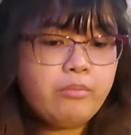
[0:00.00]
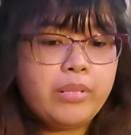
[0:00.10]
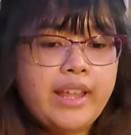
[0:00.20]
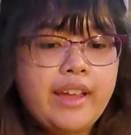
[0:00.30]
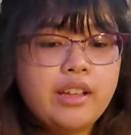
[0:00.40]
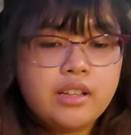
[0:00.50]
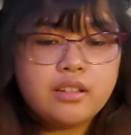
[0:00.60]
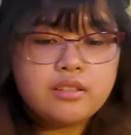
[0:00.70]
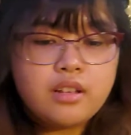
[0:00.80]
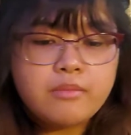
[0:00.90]
black.
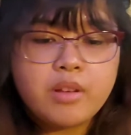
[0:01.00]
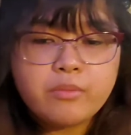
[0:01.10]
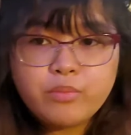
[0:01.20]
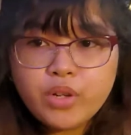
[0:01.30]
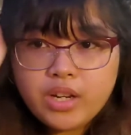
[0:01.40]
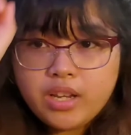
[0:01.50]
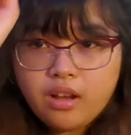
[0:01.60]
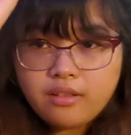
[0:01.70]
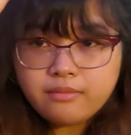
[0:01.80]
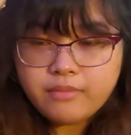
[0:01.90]
So I'm gonna put it
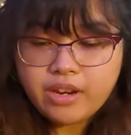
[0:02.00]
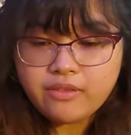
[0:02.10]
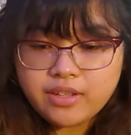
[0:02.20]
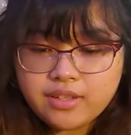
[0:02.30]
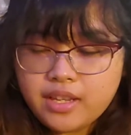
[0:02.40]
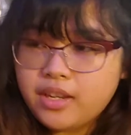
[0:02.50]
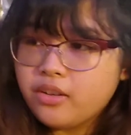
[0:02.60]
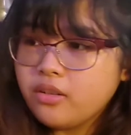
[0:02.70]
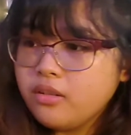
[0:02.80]
on my wrist here.